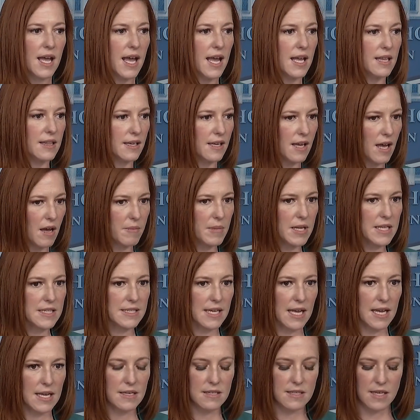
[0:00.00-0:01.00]
In the coming
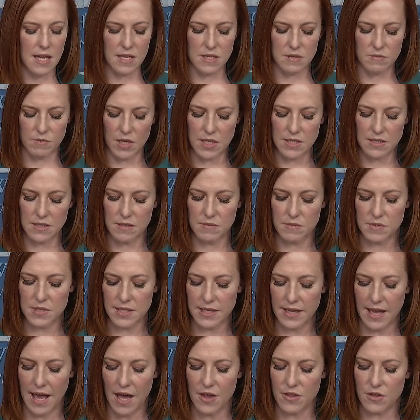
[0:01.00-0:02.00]
days, as Muslims
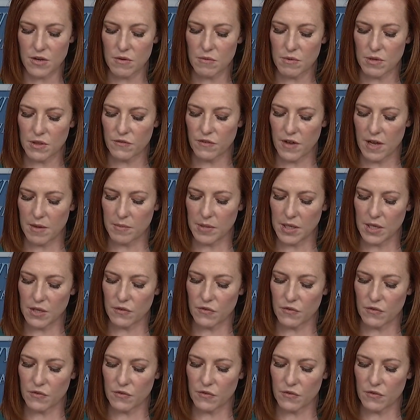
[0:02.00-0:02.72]
gather with family